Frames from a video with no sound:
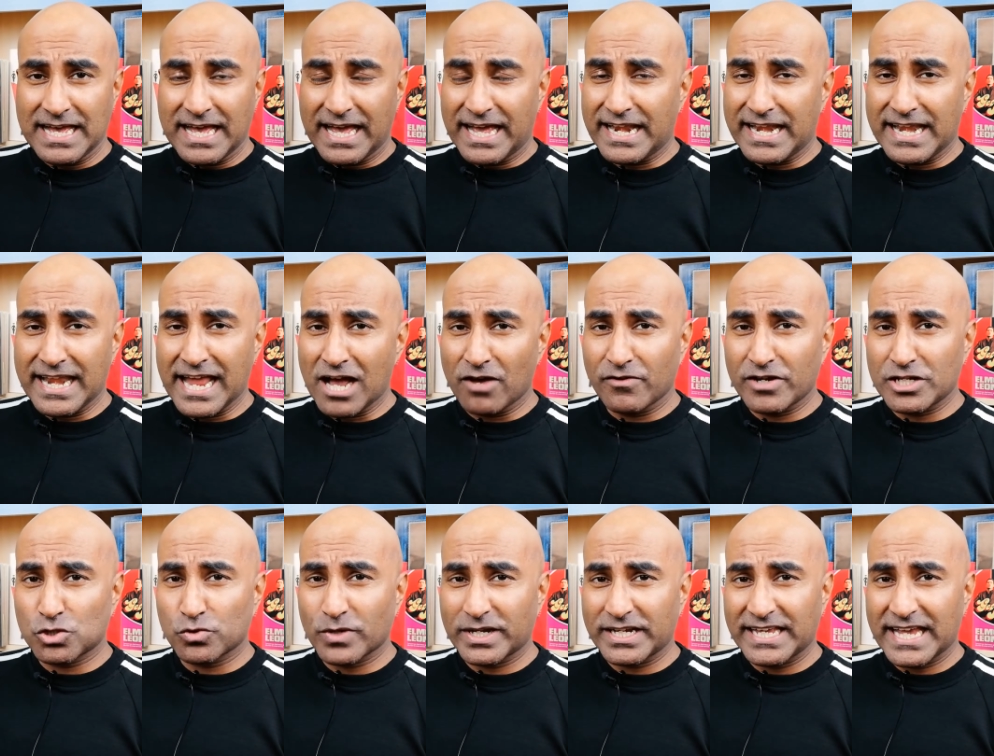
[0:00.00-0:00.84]
And now
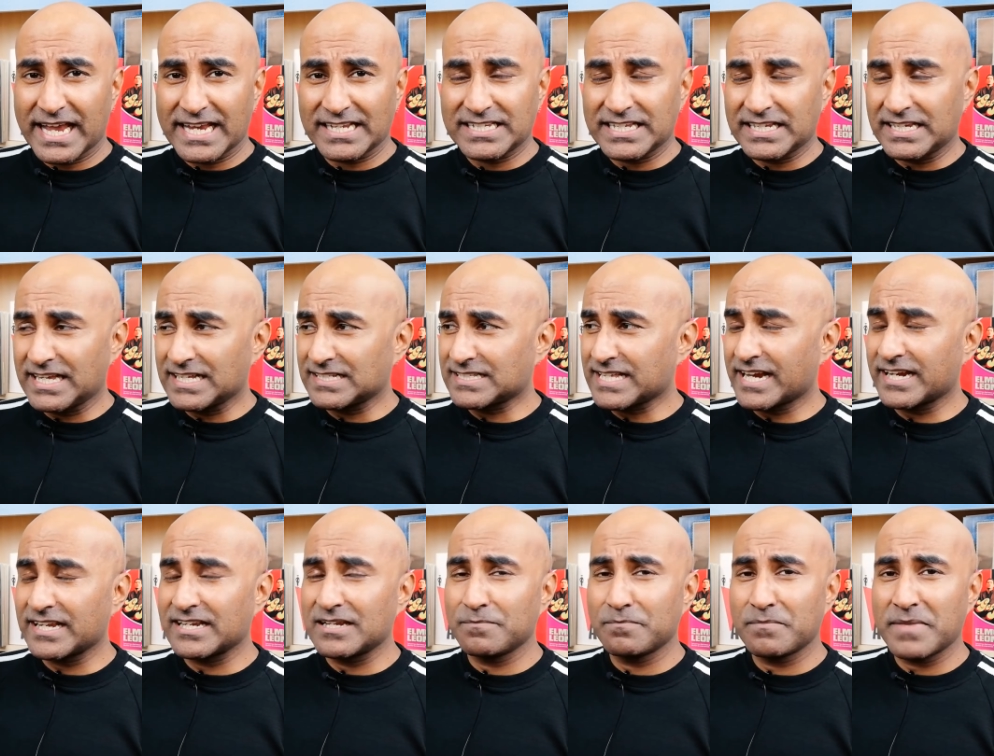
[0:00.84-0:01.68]
in 2018, he has
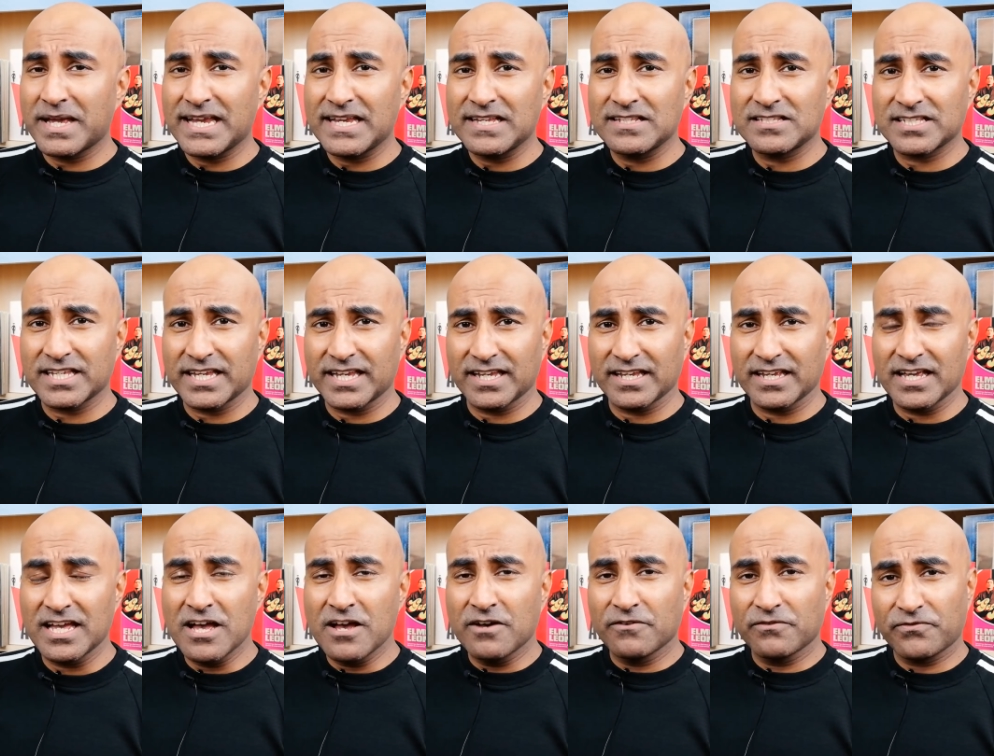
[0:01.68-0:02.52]
had an
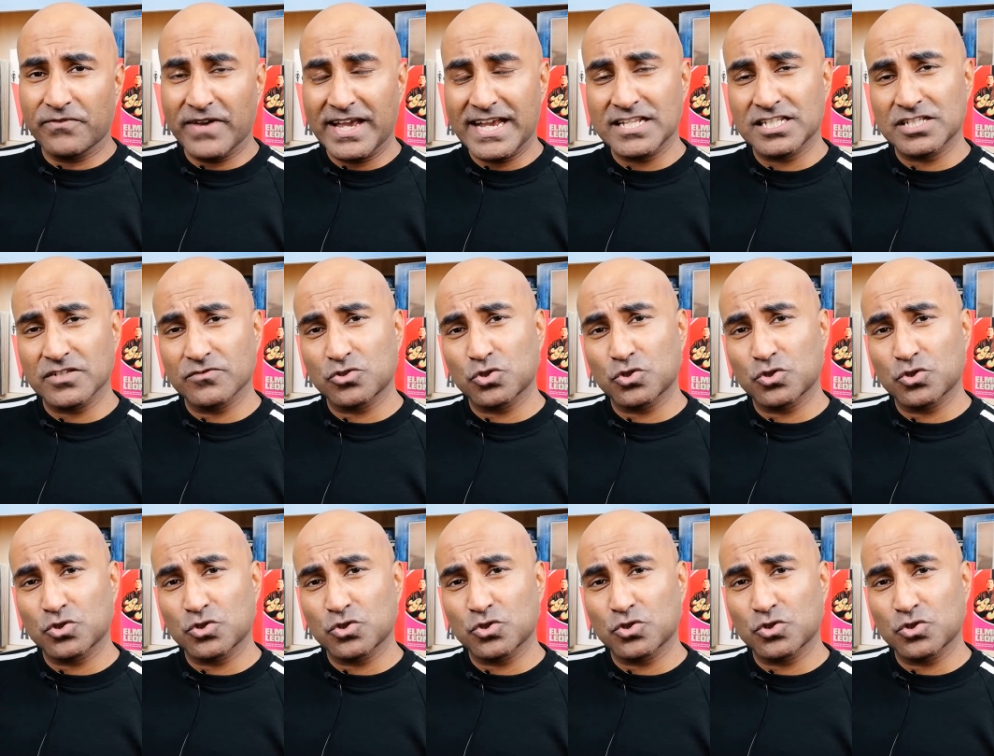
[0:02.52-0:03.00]
amazing phase of